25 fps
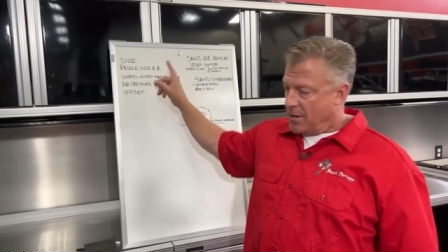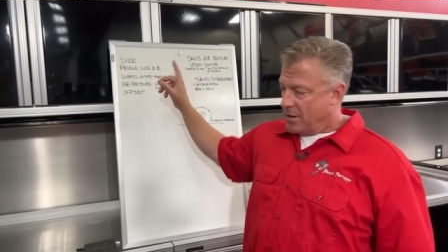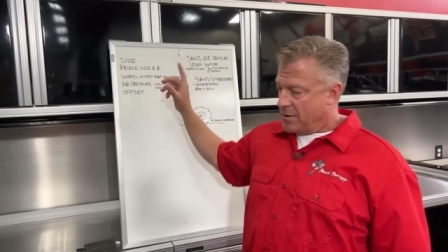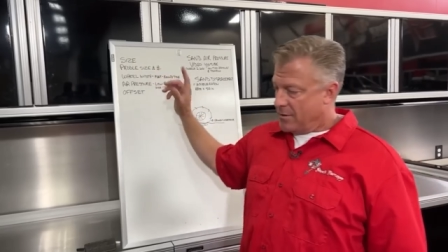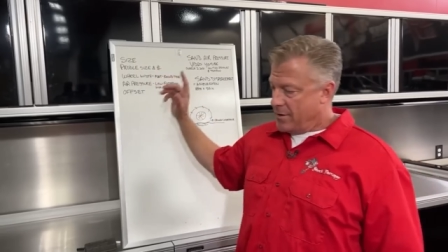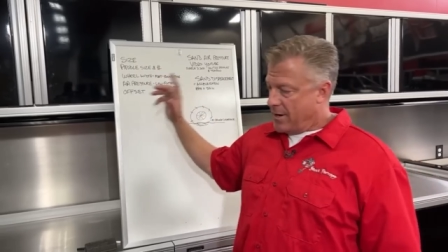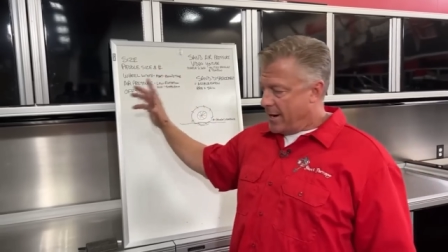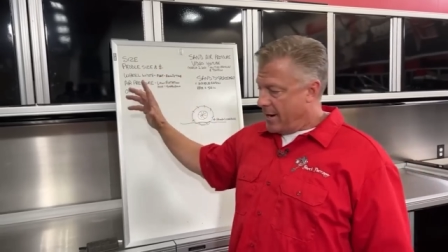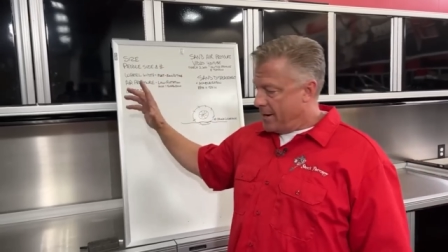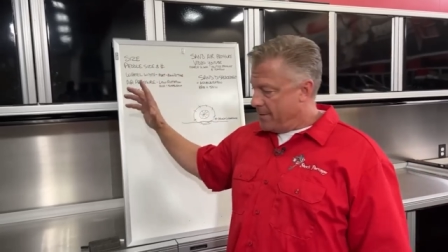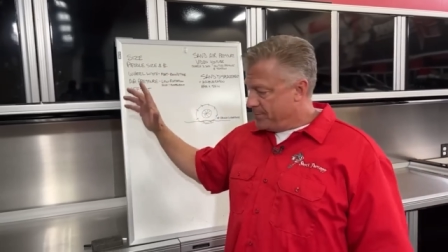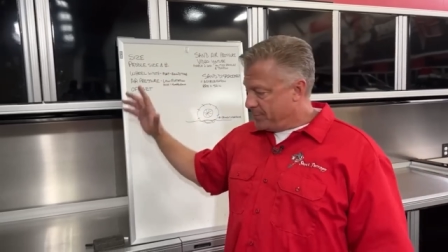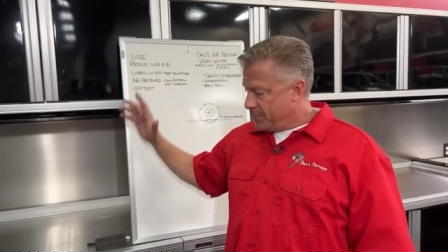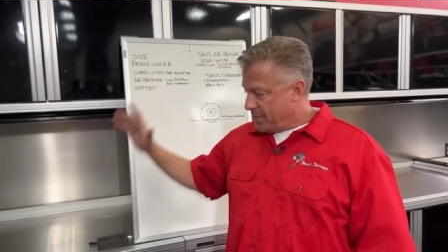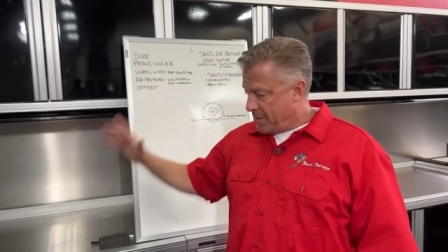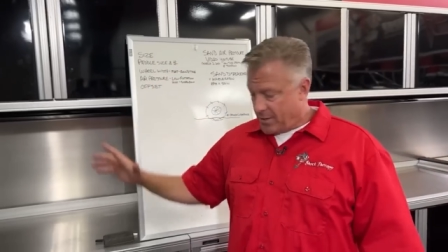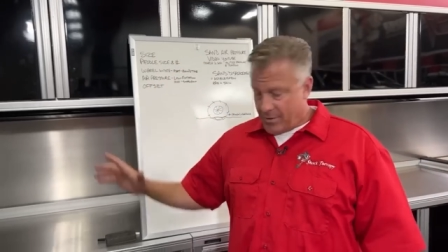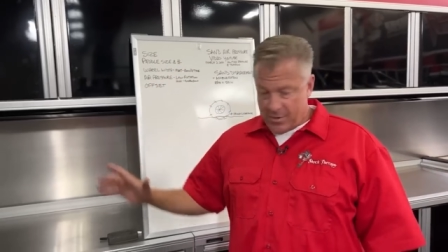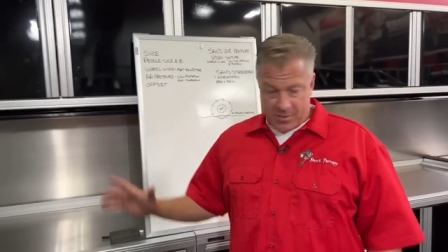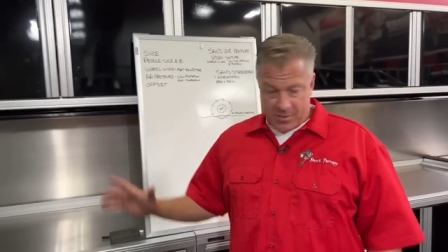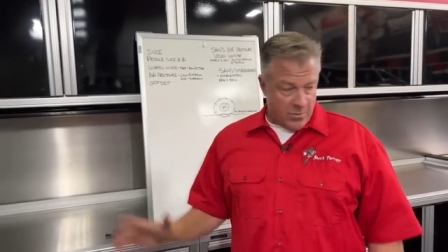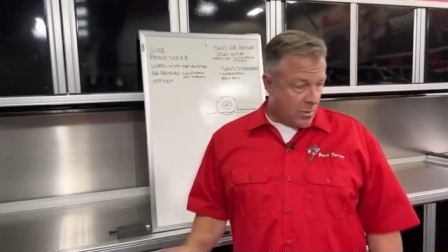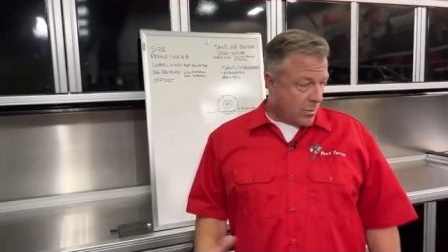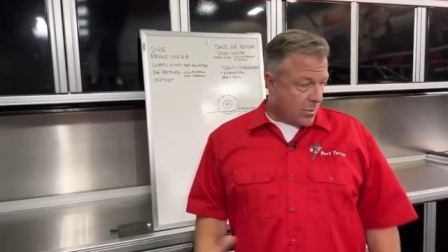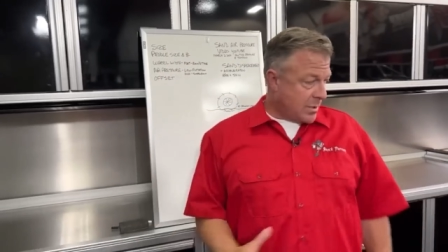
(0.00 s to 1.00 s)
All right,
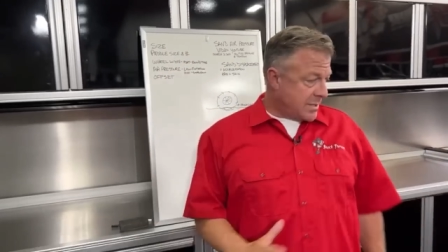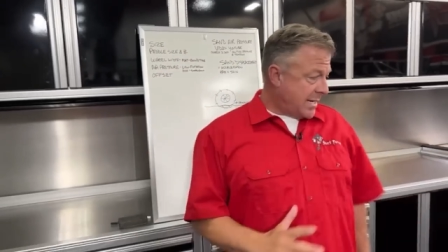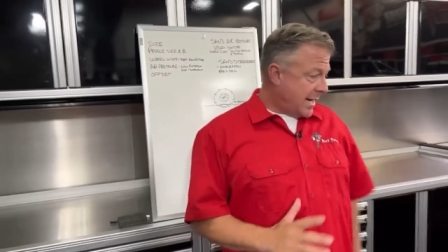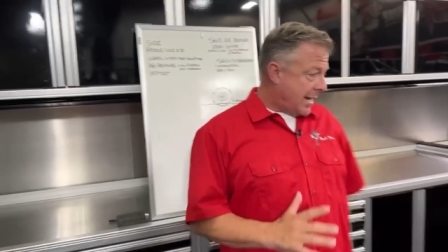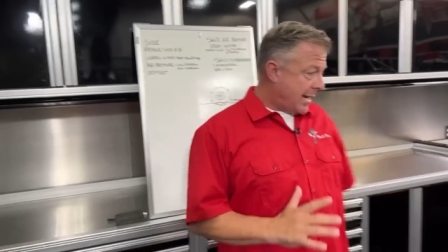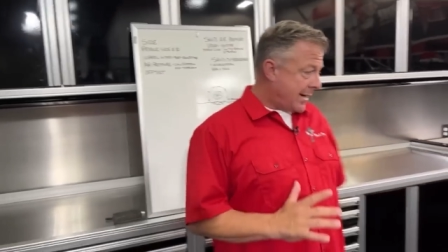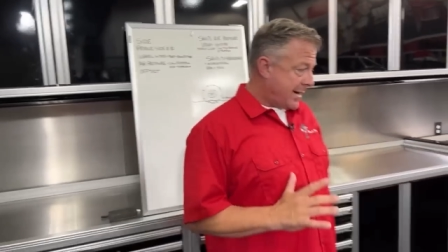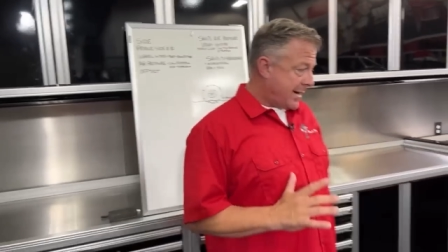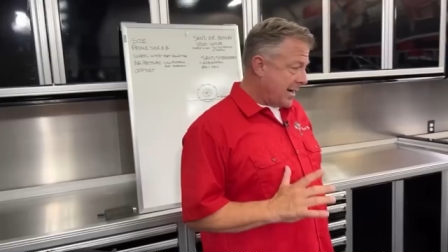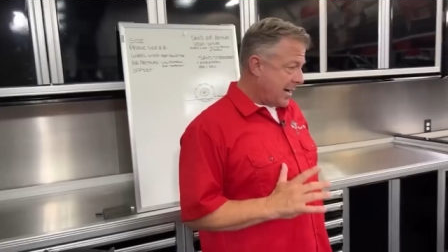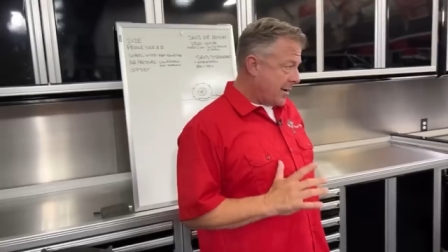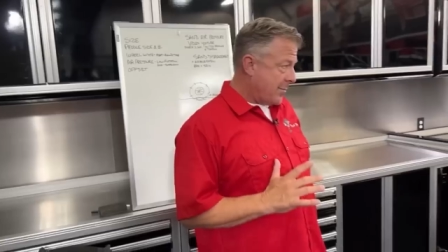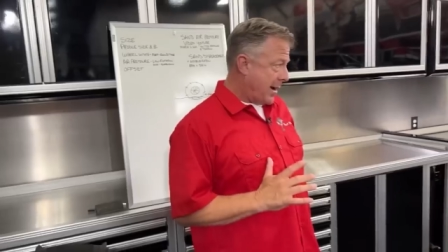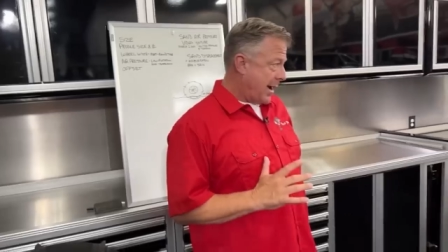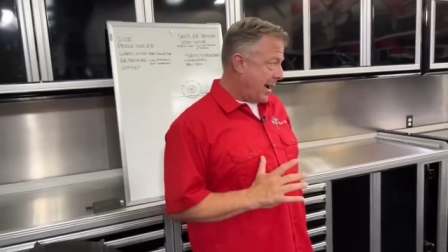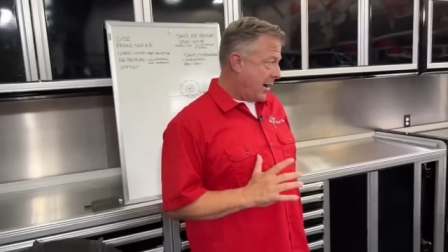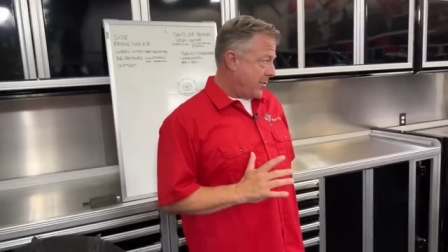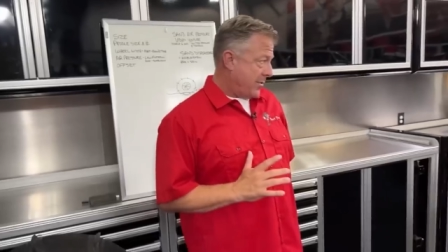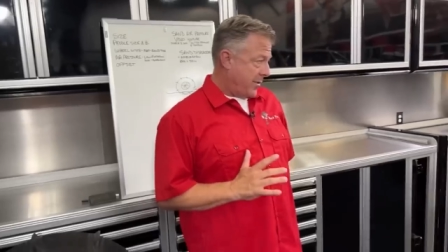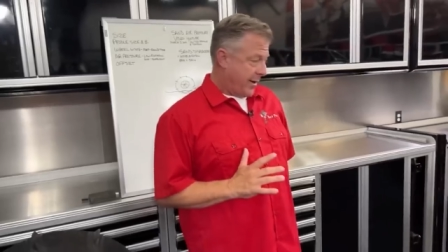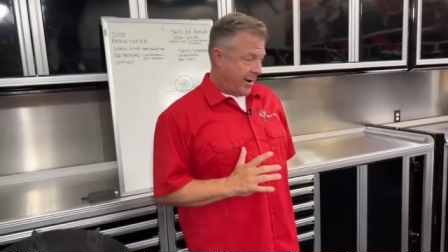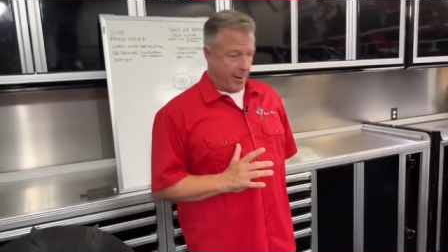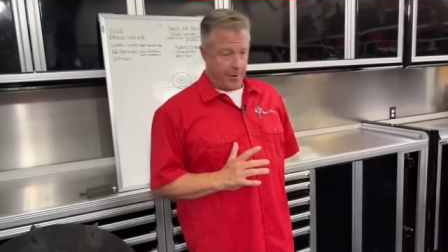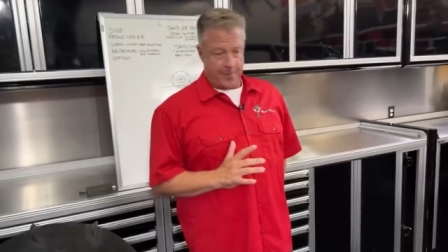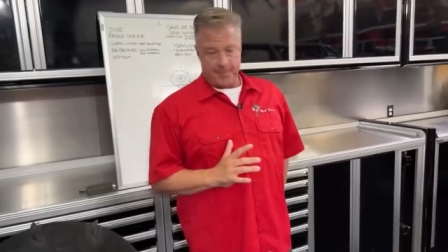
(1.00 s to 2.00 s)
here's what we're talking
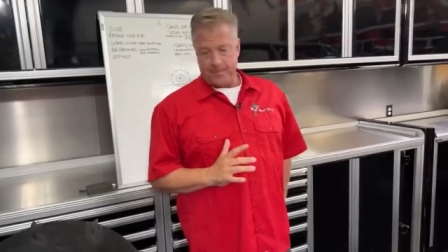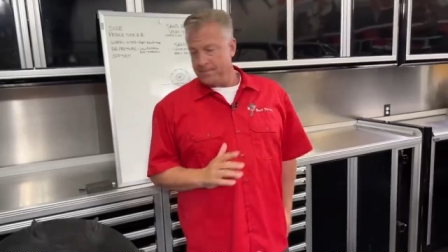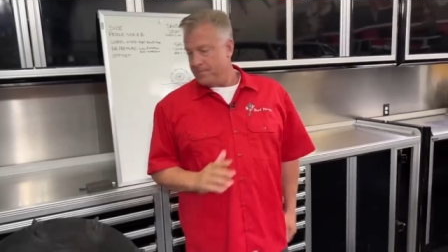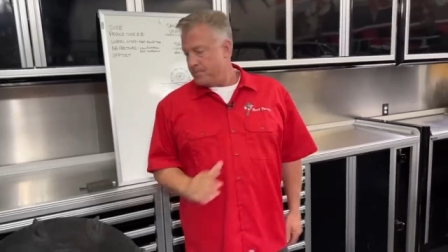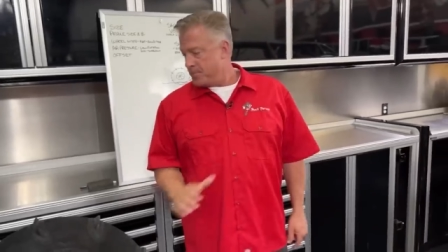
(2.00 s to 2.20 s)
about there.